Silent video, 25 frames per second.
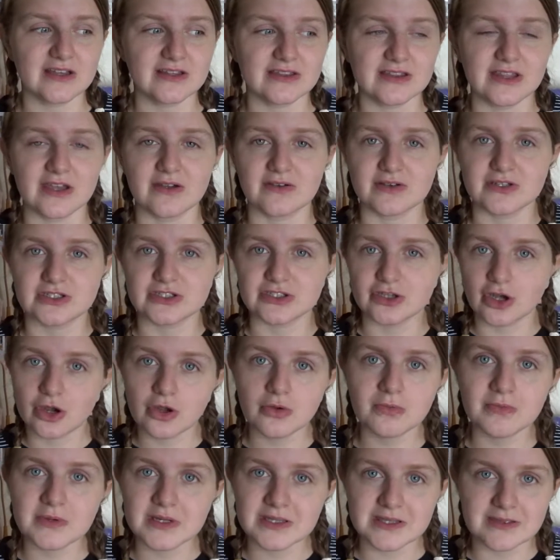there are so
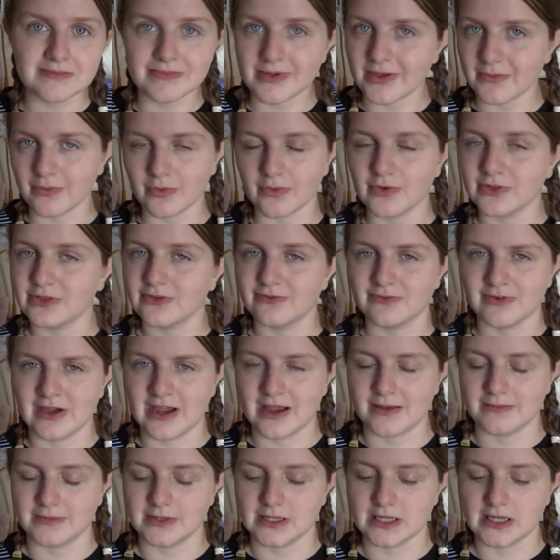many people in the
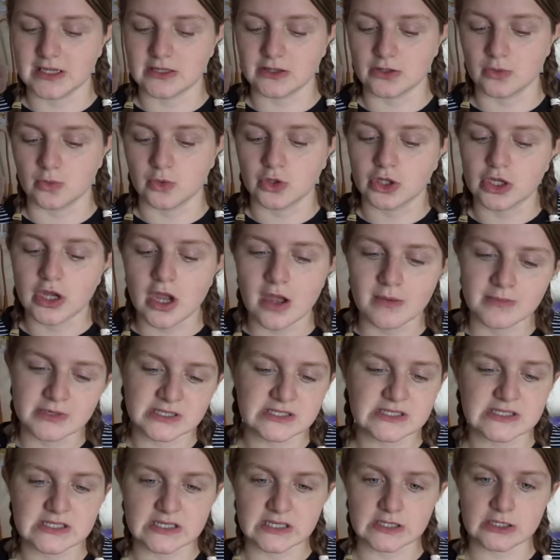family that want to come and
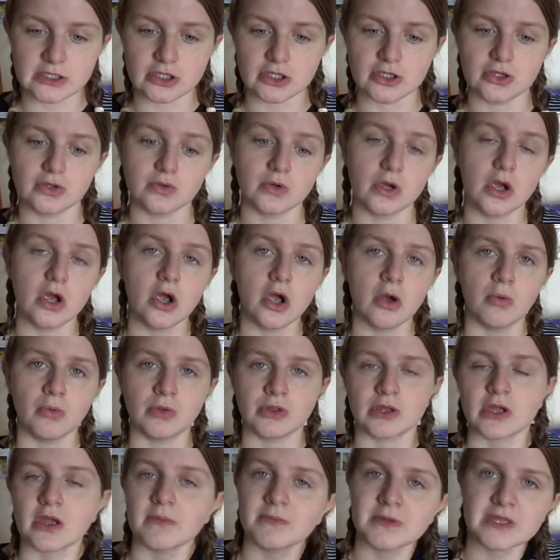see you,
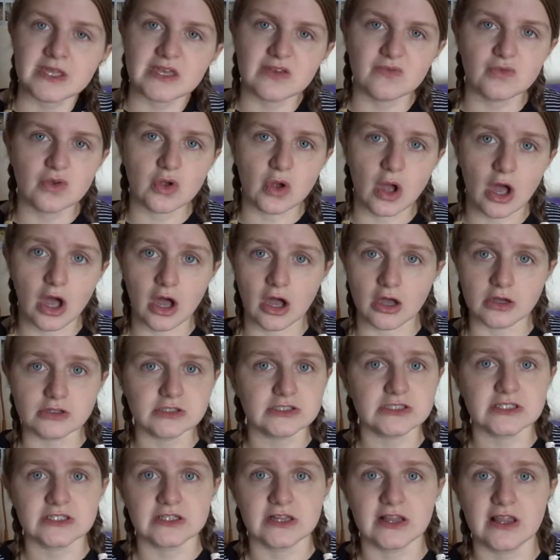want to come and give you
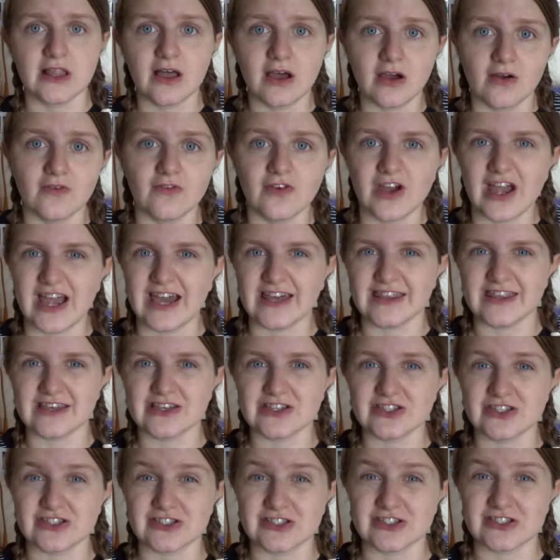hugs and love, and
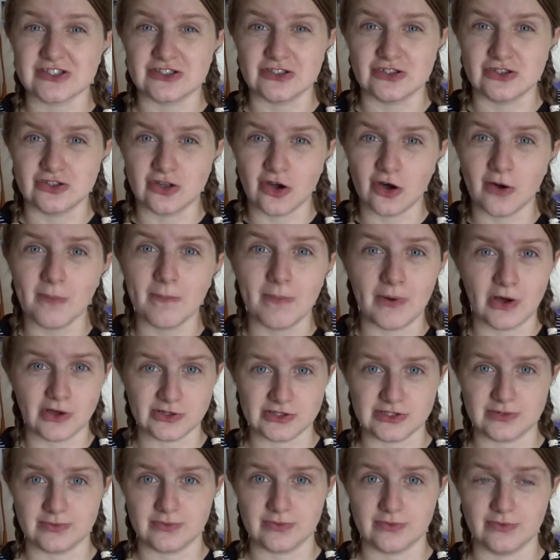it's just not
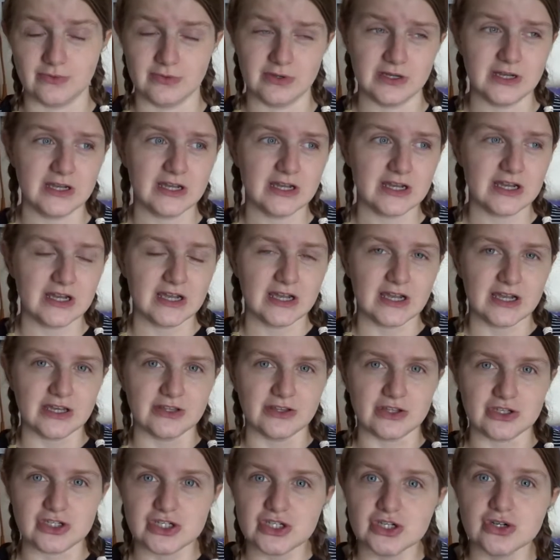possible.
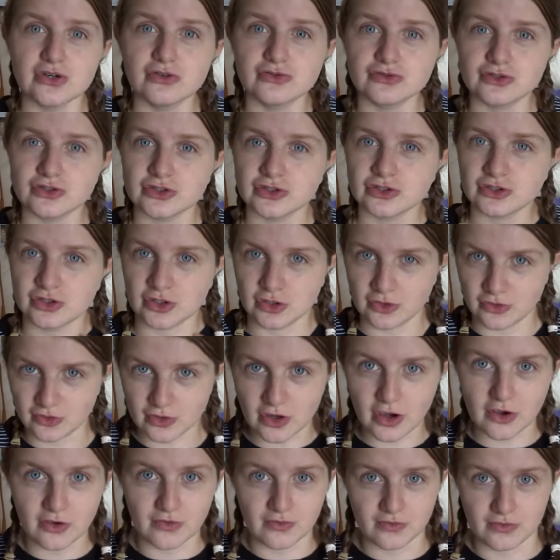The children who
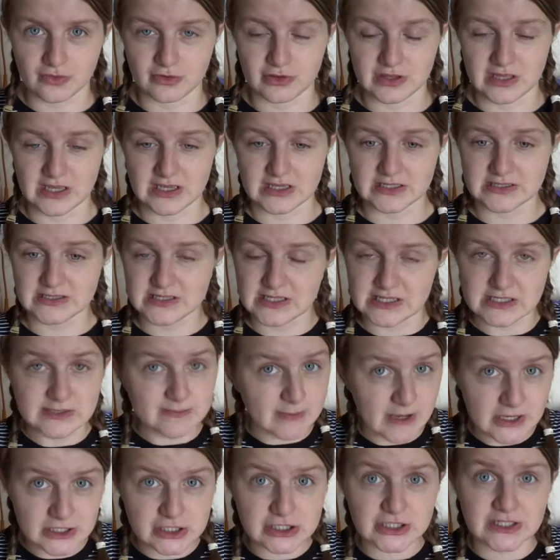go through this,
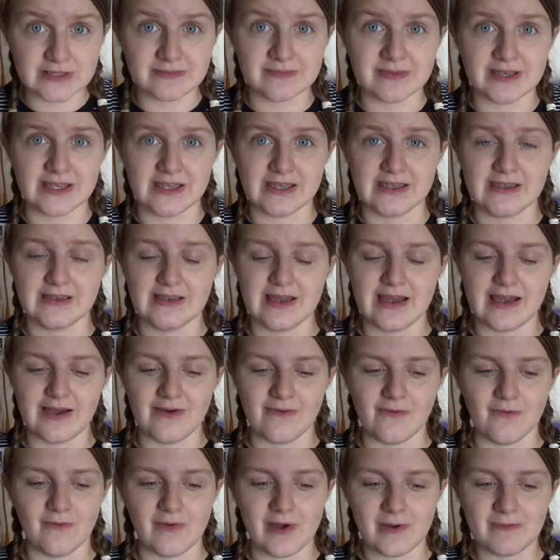especially me,
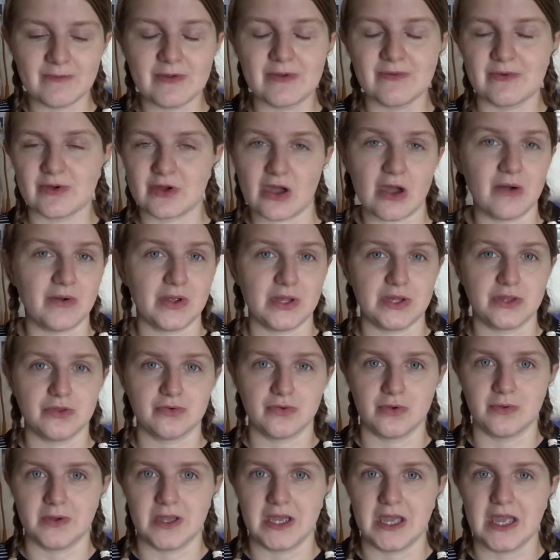when we were going
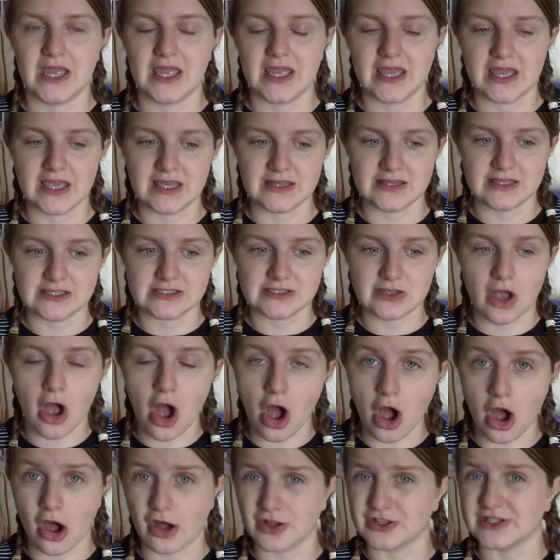through it, it is
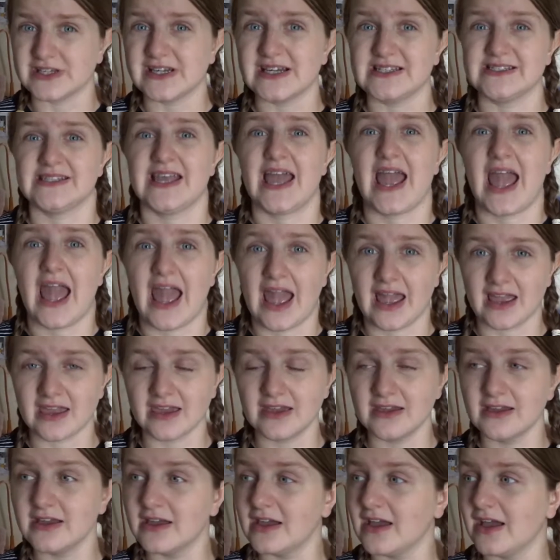hard as heck.